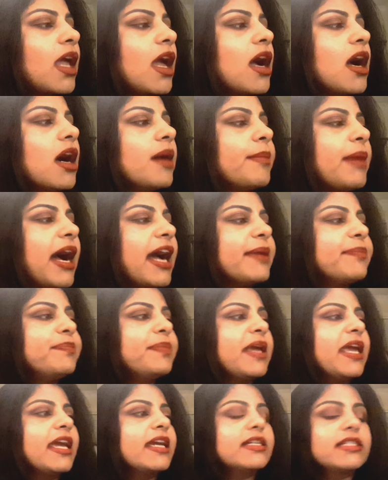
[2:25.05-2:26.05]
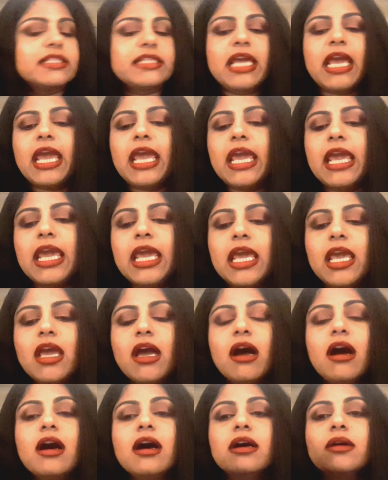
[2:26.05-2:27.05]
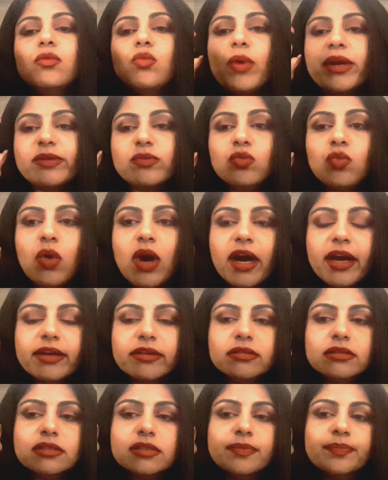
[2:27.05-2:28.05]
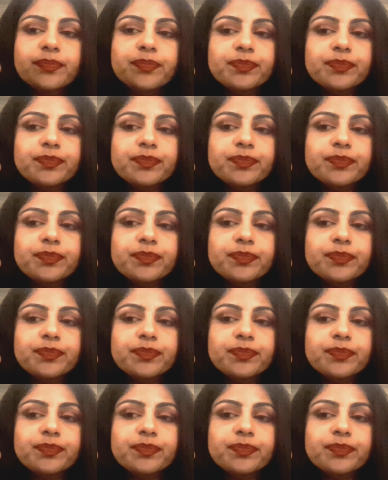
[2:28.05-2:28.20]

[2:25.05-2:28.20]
I picked a Wet n Wild